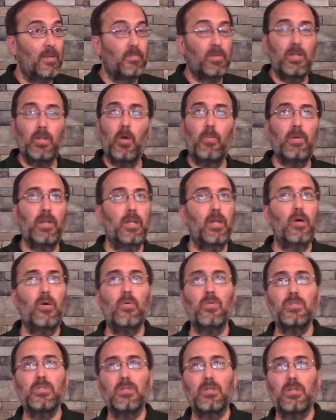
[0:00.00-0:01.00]
But nobody
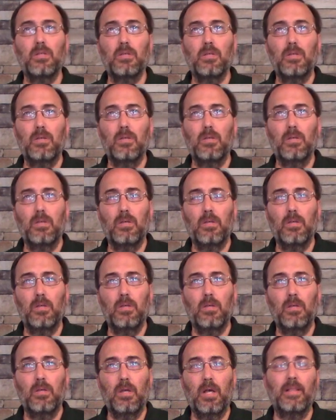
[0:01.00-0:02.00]
knows,
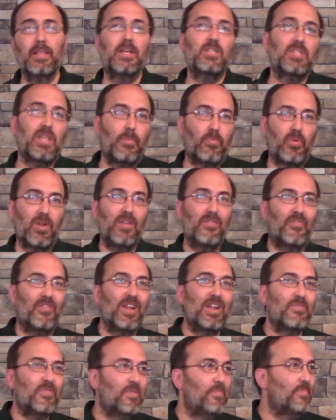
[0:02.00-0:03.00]
unless they pray in
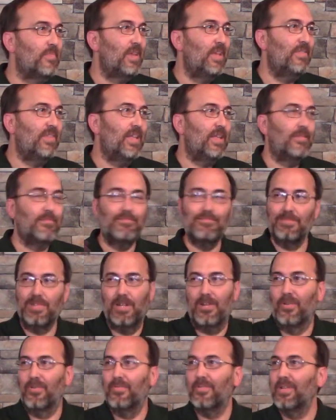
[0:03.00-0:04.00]
front of them, and then, you
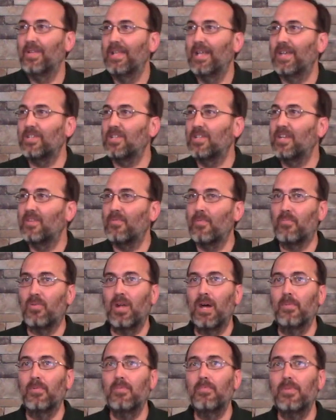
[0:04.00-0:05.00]
know, that's a different
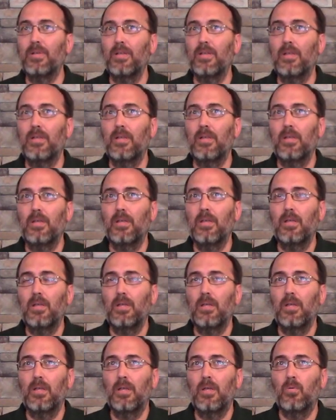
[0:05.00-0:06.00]
problem.
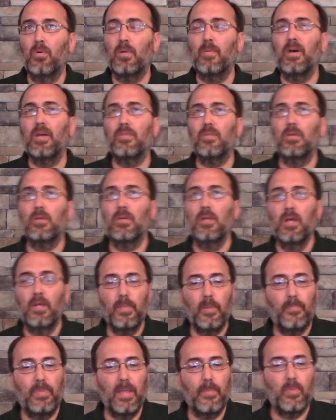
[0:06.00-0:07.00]
What about
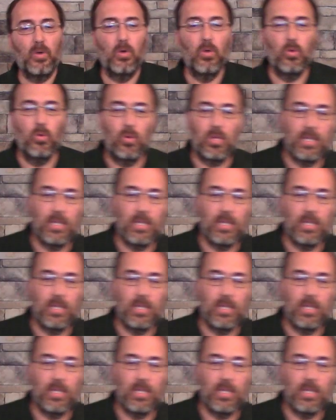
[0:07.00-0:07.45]
the people who